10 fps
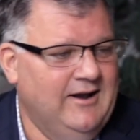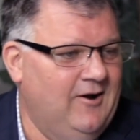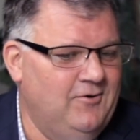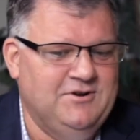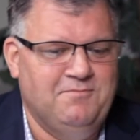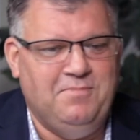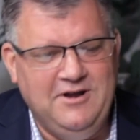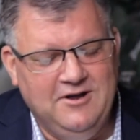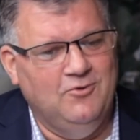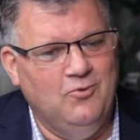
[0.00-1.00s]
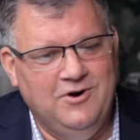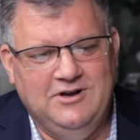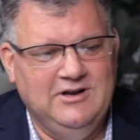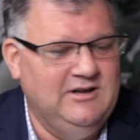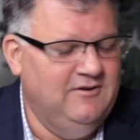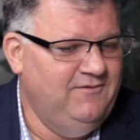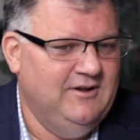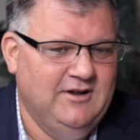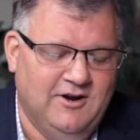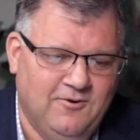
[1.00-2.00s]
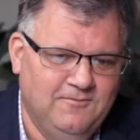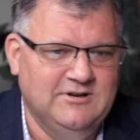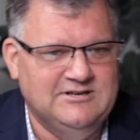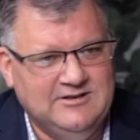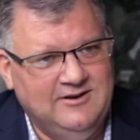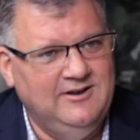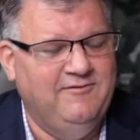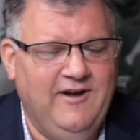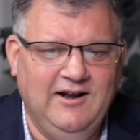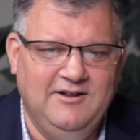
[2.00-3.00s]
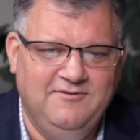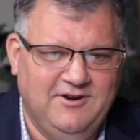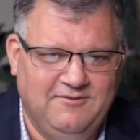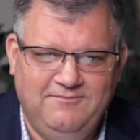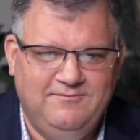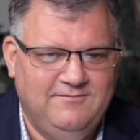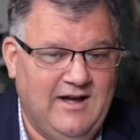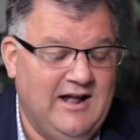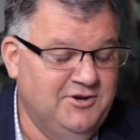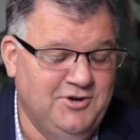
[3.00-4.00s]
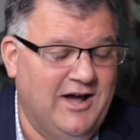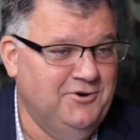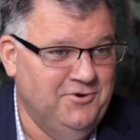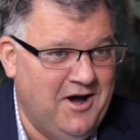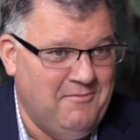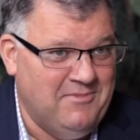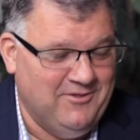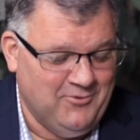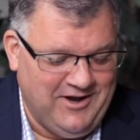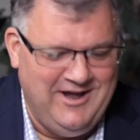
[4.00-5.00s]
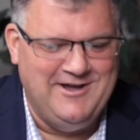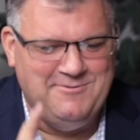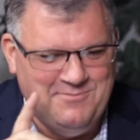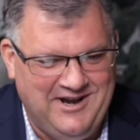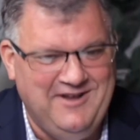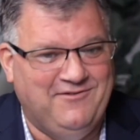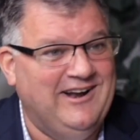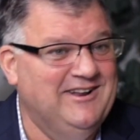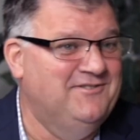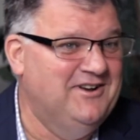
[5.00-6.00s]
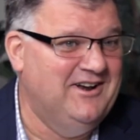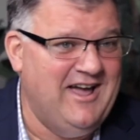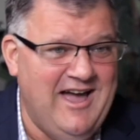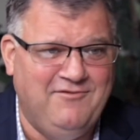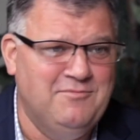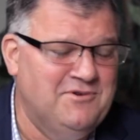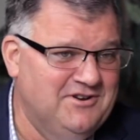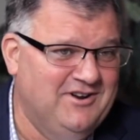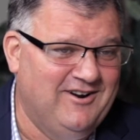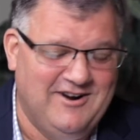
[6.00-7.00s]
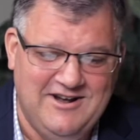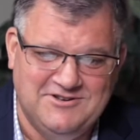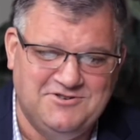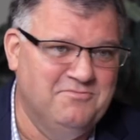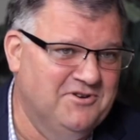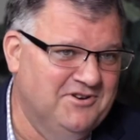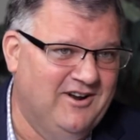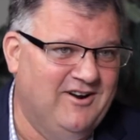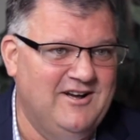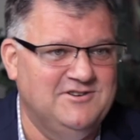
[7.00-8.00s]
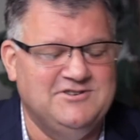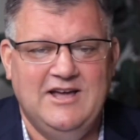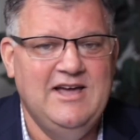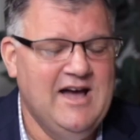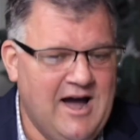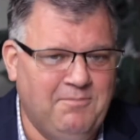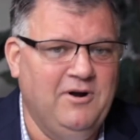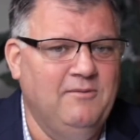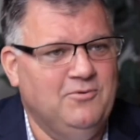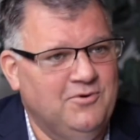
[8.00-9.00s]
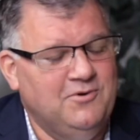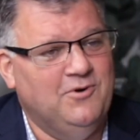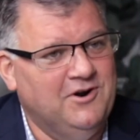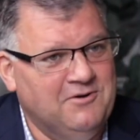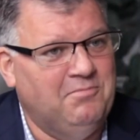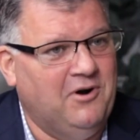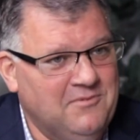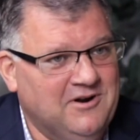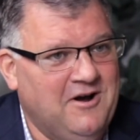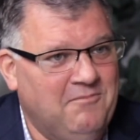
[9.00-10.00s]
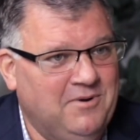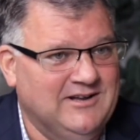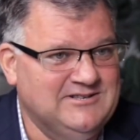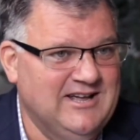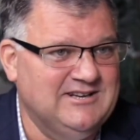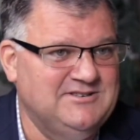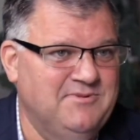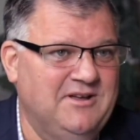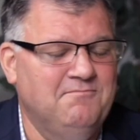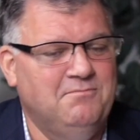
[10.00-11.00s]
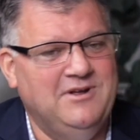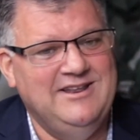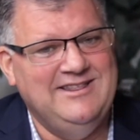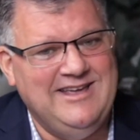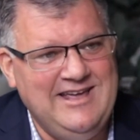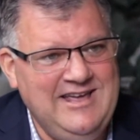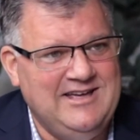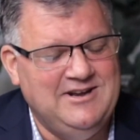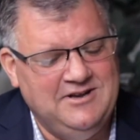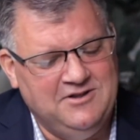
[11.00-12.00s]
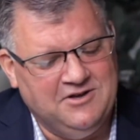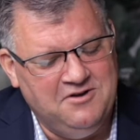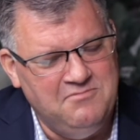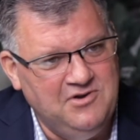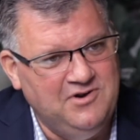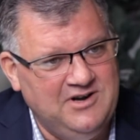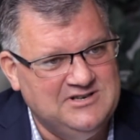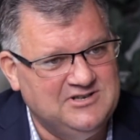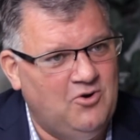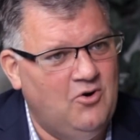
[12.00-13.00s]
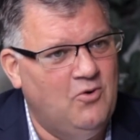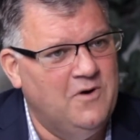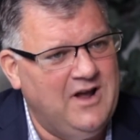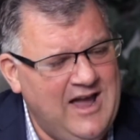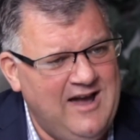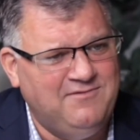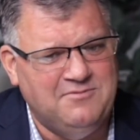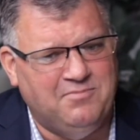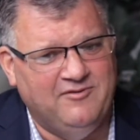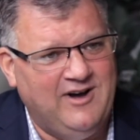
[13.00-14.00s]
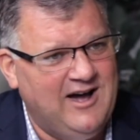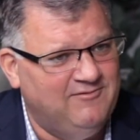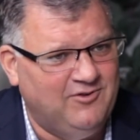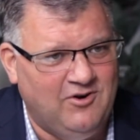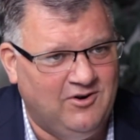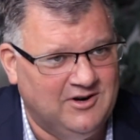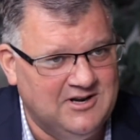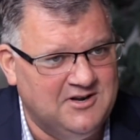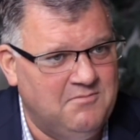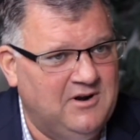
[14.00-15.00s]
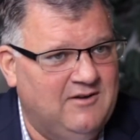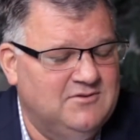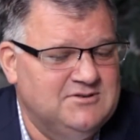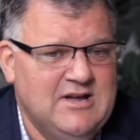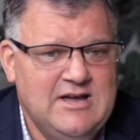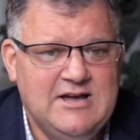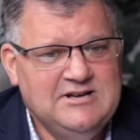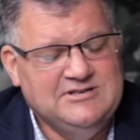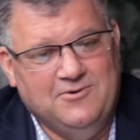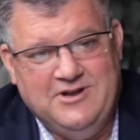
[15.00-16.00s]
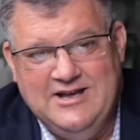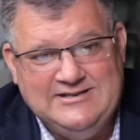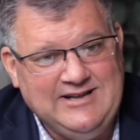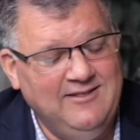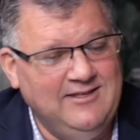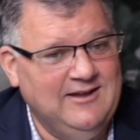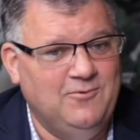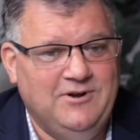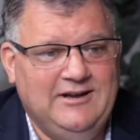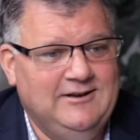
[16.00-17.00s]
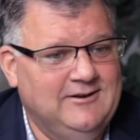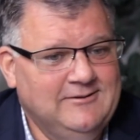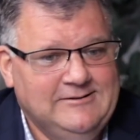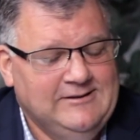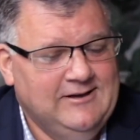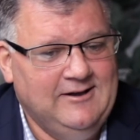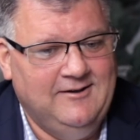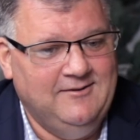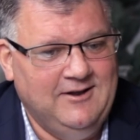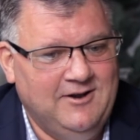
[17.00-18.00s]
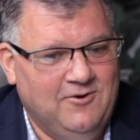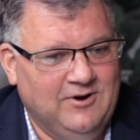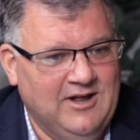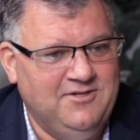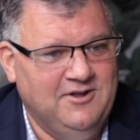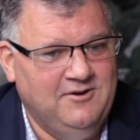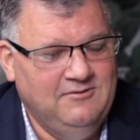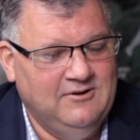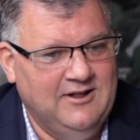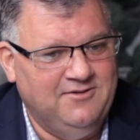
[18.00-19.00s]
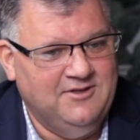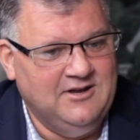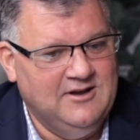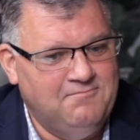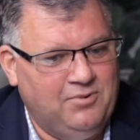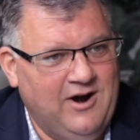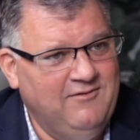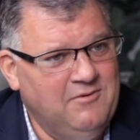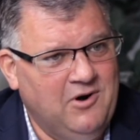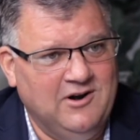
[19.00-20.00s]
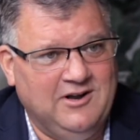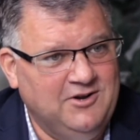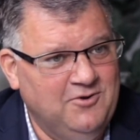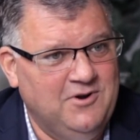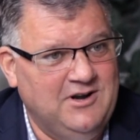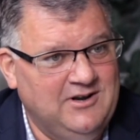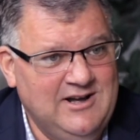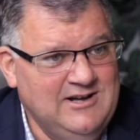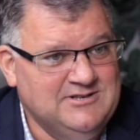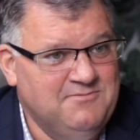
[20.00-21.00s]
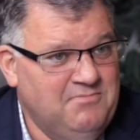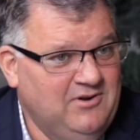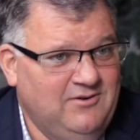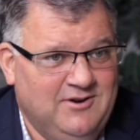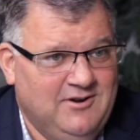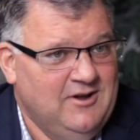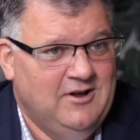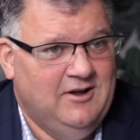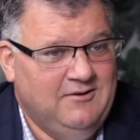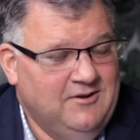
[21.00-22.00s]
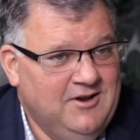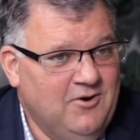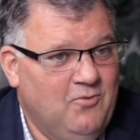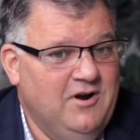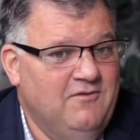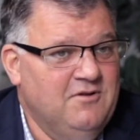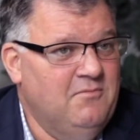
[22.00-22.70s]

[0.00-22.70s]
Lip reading: Now, depending on where you live, listen, if I live in I do not, by the way, but if I lived in a $500,000 house or $1 million house, I probably wouldn't want an apartment complex next to me. But in the end, the community as a whole, we have to provide for all income levels. So yes, I think we need to, let the private market do what it does and build, whatever the